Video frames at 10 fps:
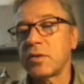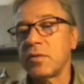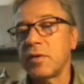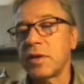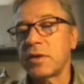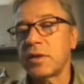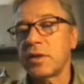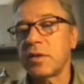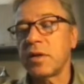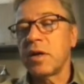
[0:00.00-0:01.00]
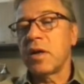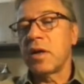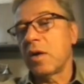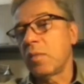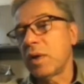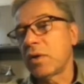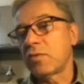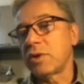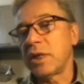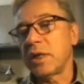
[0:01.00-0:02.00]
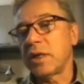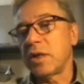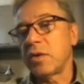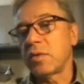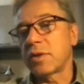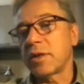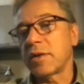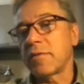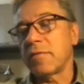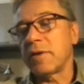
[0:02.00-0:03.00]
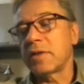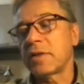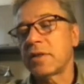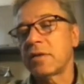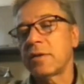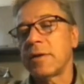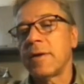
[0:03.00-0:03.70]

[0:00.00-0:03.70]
sufentanil. We routinely use fentanyl